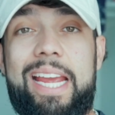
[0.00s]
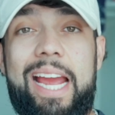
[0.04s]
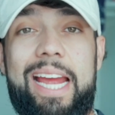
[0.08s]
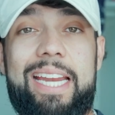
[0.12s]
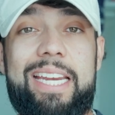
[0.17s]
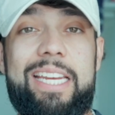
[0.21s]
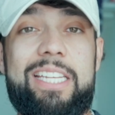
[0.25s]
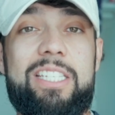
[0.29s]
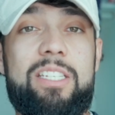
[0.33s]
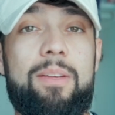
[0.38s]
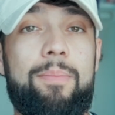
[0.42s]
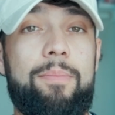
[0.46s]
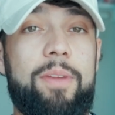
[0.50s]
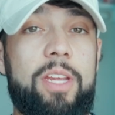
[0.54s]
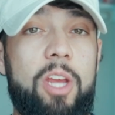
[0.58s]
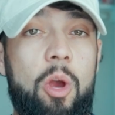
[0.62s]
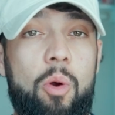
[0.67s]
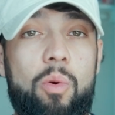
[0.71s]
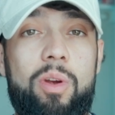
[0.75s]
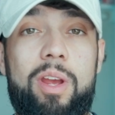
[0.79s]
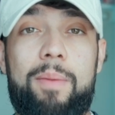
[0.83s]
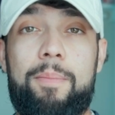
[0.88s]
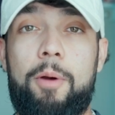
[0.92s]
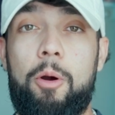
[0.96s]
I did some
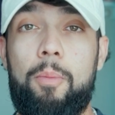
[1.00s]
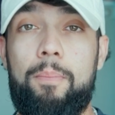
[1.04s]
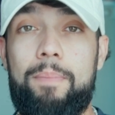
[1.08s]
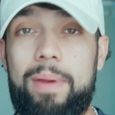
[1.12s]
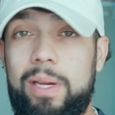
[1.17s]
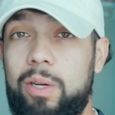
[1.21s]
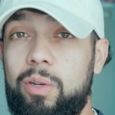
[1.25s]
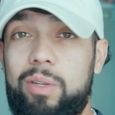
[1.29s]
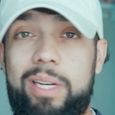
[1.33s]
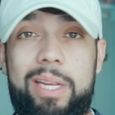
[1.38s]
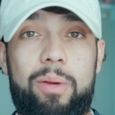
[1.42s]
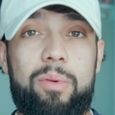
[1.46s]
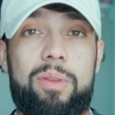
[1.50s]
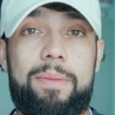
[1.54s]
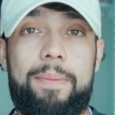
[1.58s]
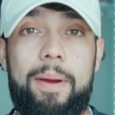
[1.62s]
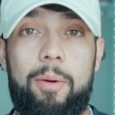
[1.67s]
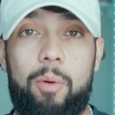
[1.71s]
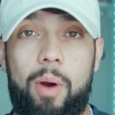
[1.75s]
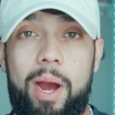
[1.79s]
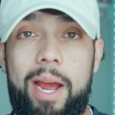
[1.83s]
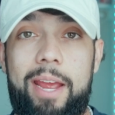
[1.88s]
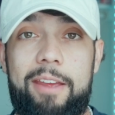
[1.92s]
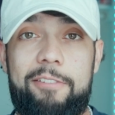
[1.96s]
yoga mobility with my
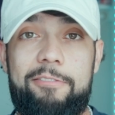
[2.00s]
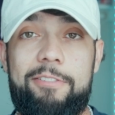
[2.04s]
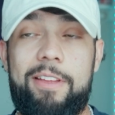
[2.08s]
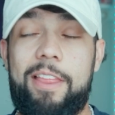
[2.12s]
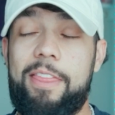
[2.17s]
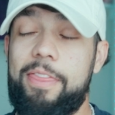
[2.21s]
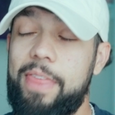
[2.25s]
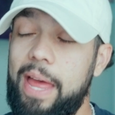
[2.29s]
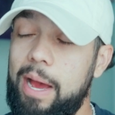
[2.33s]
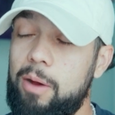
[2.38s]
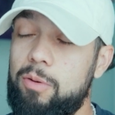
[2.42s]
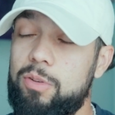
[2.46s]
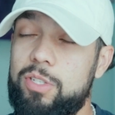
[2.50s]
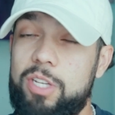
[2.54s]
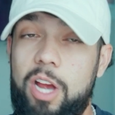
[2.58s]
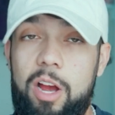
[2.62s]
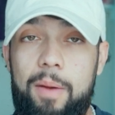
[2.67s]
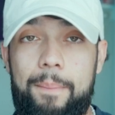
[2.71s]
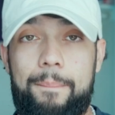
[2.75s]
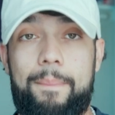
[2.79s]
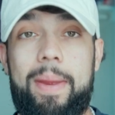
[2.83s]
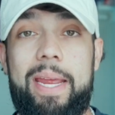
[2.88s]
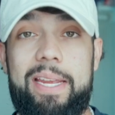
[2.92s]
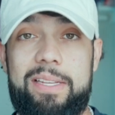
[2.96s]
wife. That was
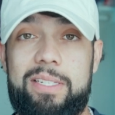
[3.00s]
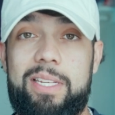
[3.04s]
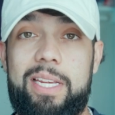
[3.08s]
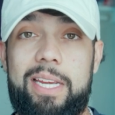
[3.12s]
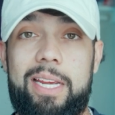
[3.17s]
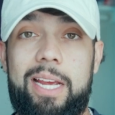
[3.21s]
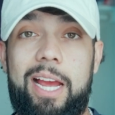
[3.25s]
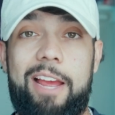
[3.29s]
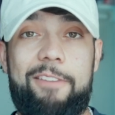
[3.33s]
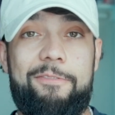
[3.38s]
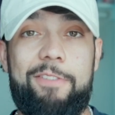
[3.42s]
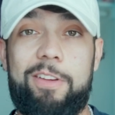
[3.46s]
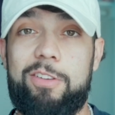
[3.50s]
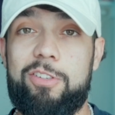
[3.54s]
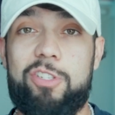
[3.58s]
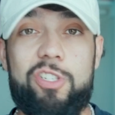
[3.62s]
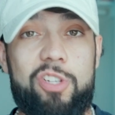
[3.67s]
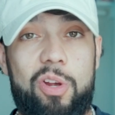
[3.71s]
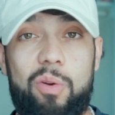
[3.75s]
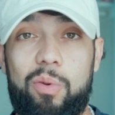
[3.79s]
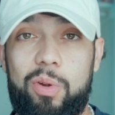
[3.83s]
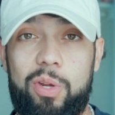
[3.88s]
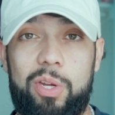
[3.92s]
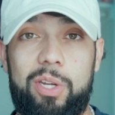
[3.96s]
amazing. I felt
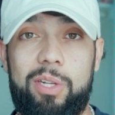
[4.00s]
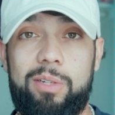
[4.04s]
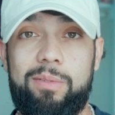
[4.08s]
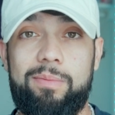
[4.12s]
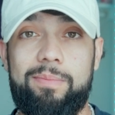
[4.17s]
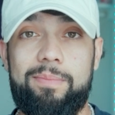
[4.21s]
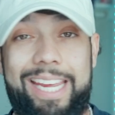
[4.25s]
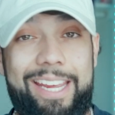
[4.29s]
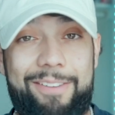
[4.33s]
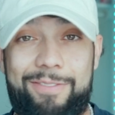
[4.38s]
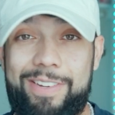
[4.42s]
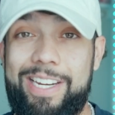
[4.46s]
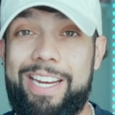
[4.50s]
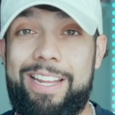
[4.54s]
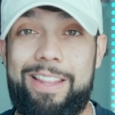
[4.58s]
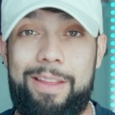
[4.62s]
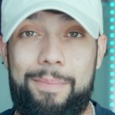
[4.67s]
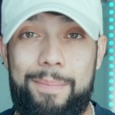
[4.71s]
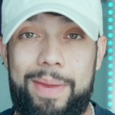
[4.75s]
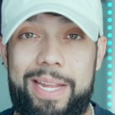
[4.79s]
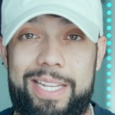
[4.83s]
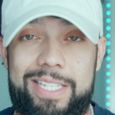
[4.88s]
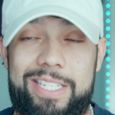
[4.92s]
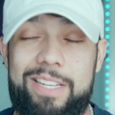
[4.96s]
so good, even in the
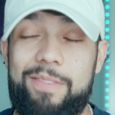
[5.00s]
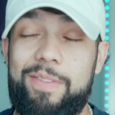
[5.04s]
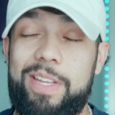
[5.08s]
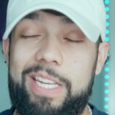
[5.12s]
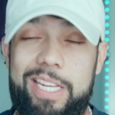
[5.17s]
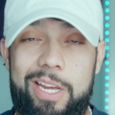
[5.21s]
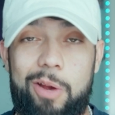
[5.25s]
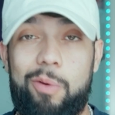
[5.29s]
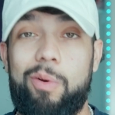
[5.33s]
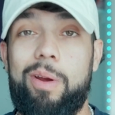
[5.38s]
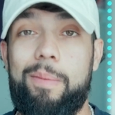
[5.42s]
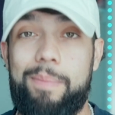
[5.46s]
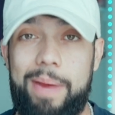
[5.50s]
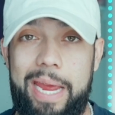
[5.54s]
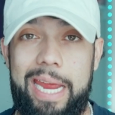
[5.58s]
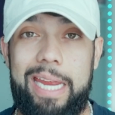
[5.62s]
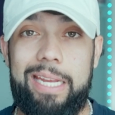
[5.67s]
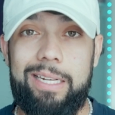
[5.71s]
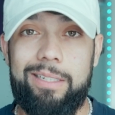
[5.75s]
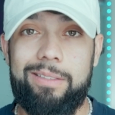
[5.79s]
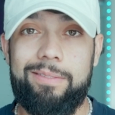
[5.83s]
midst of the yoga pain.